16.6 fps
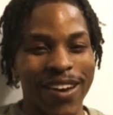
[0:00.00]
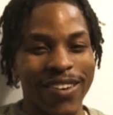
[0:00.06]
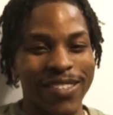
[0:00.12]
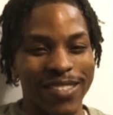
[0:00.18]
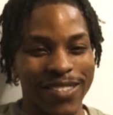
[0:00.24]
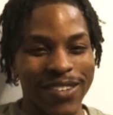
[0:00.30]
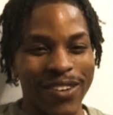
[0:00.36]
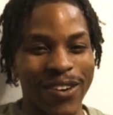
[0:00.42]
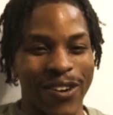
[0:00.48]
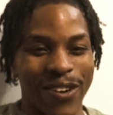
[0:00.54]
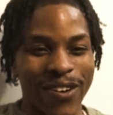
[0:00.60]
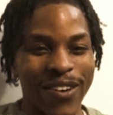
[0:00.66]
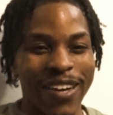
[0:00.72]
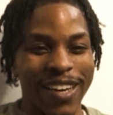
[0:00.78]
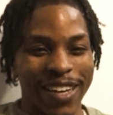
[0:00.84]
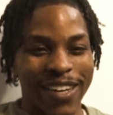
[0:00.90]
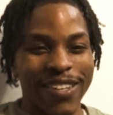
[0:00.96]
County. So
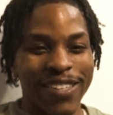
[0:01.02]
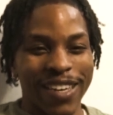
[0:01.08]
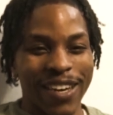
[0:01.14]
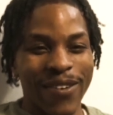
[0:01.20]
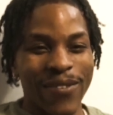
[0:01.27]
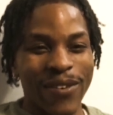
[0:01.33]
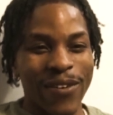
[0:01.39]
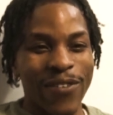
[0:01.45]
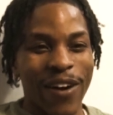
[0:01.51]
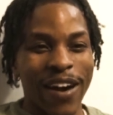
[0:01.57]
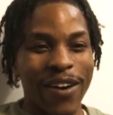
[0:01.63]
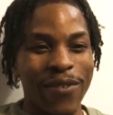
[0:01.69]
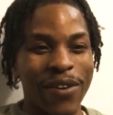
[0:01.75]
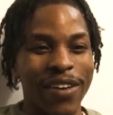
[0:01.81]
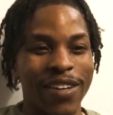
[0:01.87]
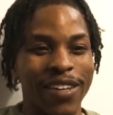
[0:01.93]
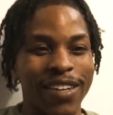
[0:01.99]
yeah,
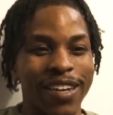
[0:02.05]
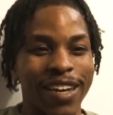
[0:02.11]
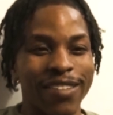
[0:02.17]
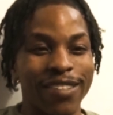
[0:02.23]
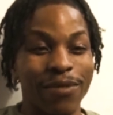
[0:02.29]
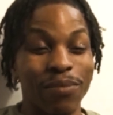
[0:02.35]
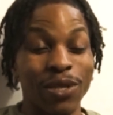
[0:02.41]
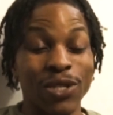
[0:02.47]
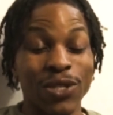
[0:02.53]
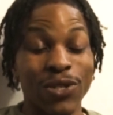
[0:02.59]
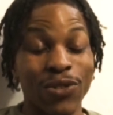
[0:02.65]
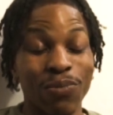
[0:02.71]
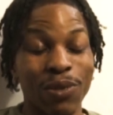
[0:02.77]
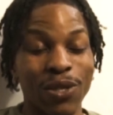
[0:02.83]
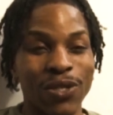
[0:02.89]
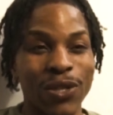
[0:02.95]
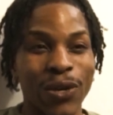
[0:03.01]
we're connected. But
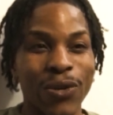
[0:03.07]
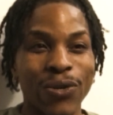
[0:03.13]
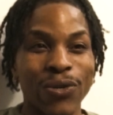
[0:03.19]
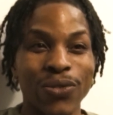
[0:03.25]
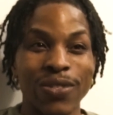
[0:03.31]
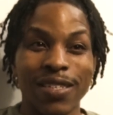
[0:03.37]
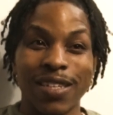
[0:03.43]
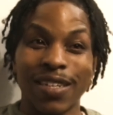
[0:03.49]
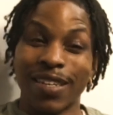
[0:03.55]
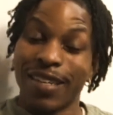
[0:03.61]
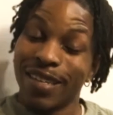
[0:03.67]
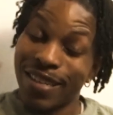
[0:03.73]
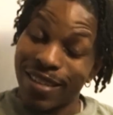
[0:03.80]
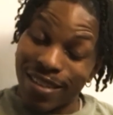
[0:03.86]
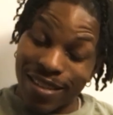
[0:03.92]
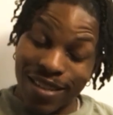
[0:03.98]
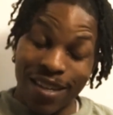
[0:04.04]
truth be told,
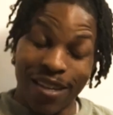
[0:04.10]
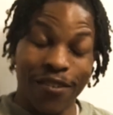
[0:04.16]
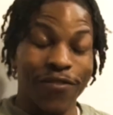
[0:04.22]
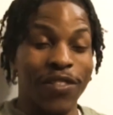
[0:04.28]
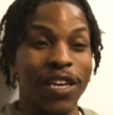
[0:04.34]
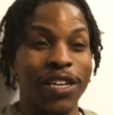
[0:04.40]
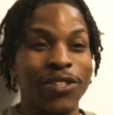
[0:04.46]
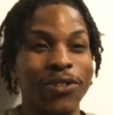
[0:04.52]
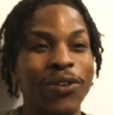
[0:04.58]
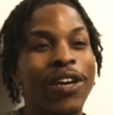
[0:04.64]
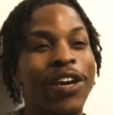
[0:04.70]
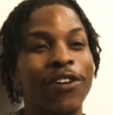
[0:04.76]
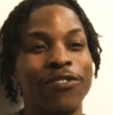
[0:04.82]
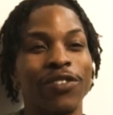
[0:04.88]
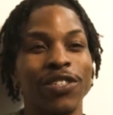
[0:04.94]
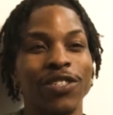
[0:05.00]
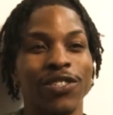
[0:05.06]
if they do
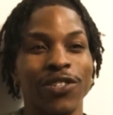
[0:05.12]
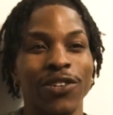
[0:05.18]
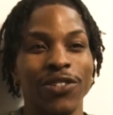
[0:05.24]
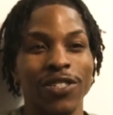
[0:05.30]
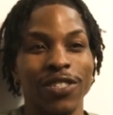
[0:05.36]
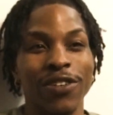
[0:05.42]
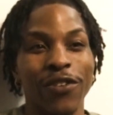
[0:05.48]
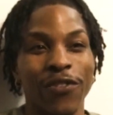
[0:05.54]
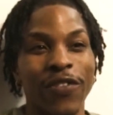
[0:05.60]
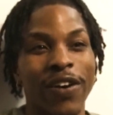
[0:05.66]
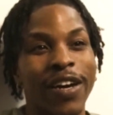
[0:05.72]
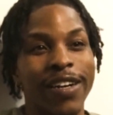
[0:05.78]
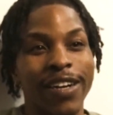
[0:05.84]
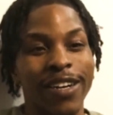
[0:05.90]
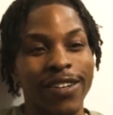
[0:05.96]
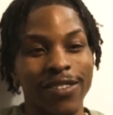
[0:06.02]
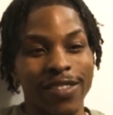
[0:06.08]
their research, they'll
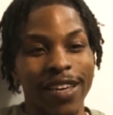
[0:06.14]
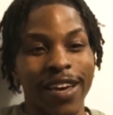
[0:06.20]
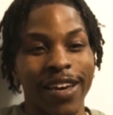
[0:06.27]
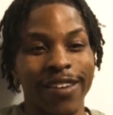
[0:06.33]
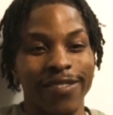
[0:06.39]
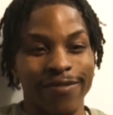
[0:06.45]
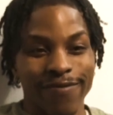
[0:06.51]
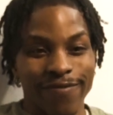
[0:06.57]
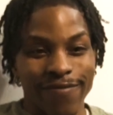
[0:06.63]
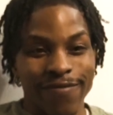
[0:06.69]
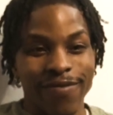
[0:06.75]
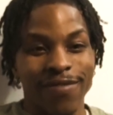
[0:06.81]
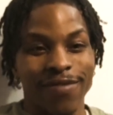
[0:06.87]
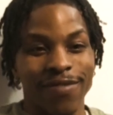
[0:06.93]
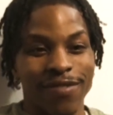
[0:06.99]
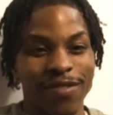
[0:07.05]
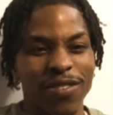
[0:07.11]
find out that
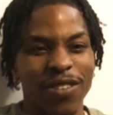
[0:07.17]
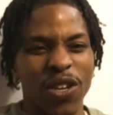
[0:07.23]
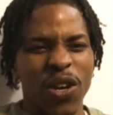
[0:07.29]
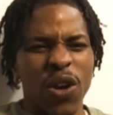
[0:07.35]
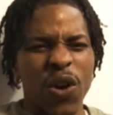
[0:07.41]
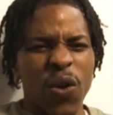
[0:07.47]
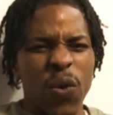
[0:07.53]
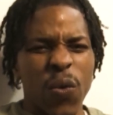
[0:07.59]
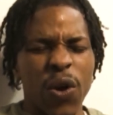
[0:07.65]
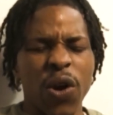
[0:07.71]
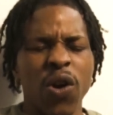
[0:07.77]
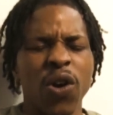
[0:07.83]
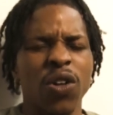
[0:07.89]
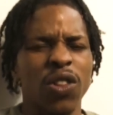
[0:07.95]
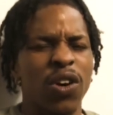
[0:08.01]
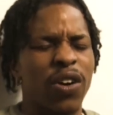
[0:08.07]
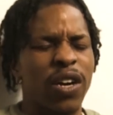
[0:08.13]
we're
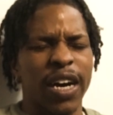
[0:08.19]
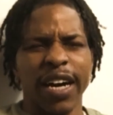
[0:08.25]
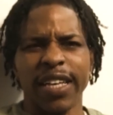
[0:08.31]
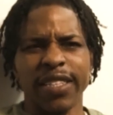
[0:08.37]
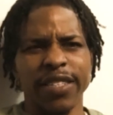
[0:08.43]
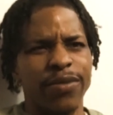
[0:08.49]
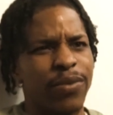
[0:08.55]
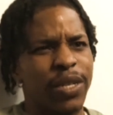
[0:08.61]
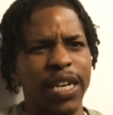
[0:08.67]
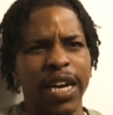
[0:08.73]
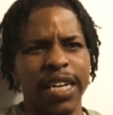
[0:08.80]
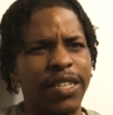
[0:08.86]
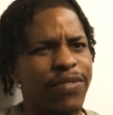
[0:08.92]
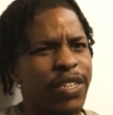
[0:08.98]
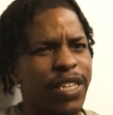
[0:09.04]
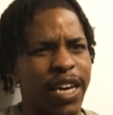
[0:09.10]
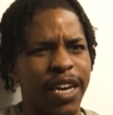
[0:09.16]
all Long Island. We're not
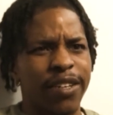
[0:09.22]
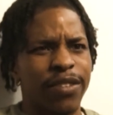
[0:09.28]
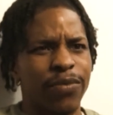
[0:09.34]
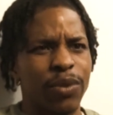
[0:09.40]
even that.